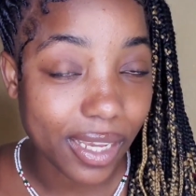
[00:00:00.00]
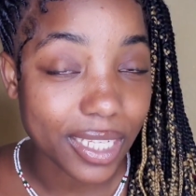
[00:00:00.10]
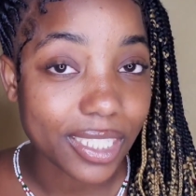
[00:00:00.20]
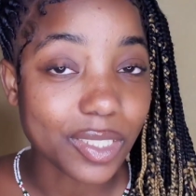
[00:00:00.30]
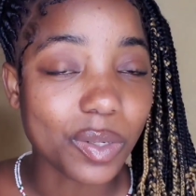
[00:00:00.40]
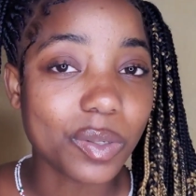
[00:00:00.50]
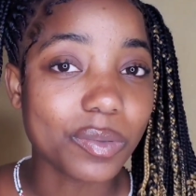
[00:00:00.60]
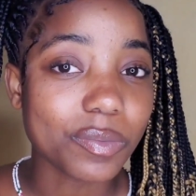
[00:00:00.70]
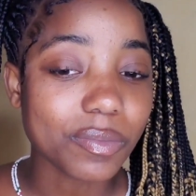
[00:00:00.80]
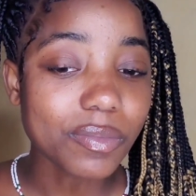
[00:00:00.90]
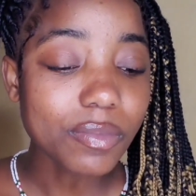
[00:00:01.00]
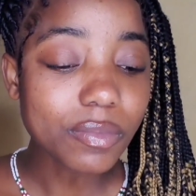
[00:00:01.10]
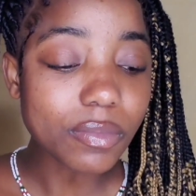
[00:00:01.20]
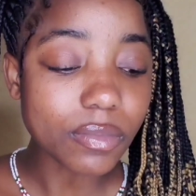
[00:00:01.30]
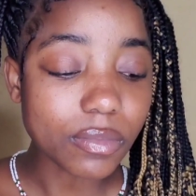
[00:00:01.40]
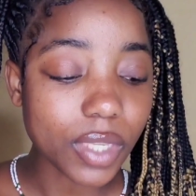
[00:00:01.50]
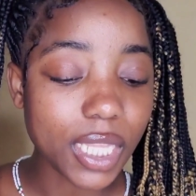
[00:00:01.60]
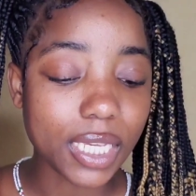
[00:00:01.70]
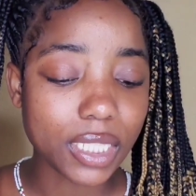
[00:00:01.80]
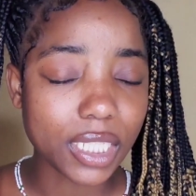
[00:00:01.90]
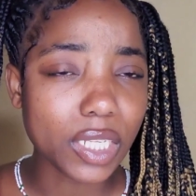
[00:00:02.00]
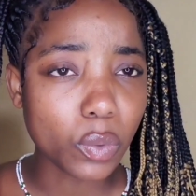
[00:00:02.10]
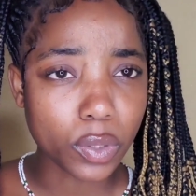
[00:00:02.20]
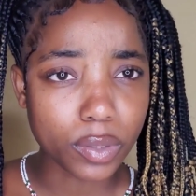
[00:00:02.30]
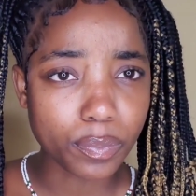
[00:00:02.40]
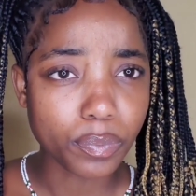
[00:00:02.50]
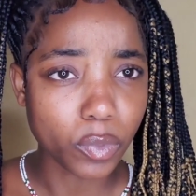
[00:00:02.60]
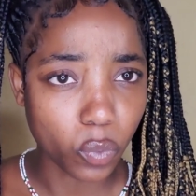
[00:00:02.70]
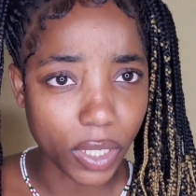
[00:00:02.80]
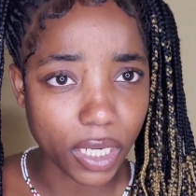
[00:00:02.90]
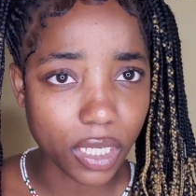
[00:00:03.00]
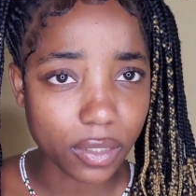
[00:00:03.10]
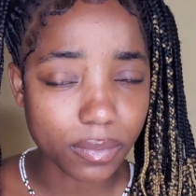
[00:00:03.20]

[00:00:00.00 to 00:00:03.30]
So, like it's sunny with wind.